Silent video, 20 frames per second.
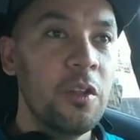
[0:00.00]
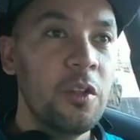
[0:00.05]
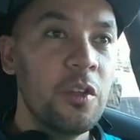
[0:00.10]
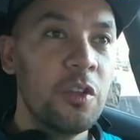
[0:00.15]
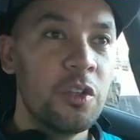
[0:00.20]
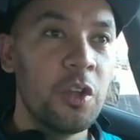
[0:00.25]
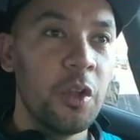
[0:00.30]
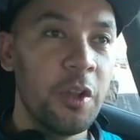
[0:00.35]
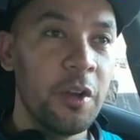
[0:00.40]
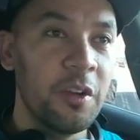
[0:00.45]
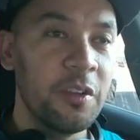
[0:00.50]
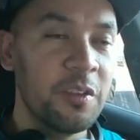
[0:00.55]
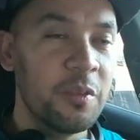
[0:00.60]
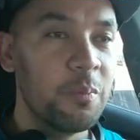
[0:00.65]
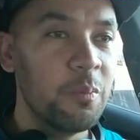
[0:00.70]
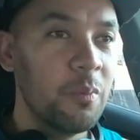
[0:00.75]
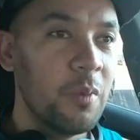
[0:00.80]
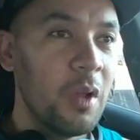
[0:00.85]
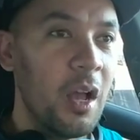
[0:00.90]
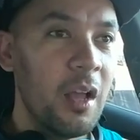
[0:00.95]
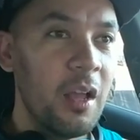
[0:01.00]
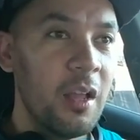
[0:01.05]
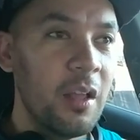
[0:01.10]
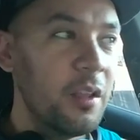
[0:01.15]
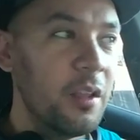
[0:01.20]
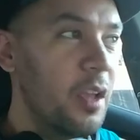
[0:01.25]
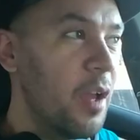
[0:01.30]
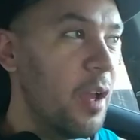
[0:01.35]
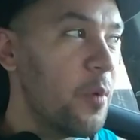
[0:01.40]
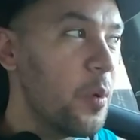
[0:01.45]
So there's
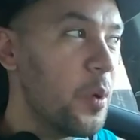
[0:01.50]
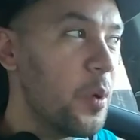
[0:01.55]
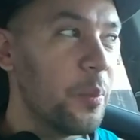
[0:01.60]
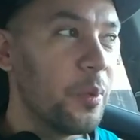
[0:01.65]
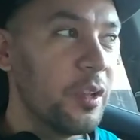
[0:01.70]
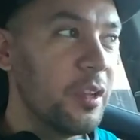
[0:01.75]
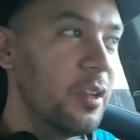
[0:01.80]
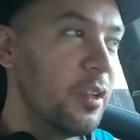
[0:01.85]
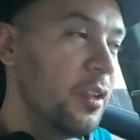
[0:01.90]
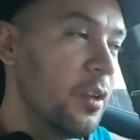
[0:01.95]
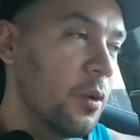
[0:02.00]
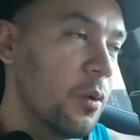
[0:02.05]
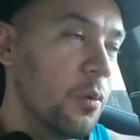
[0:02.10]
everybody believe,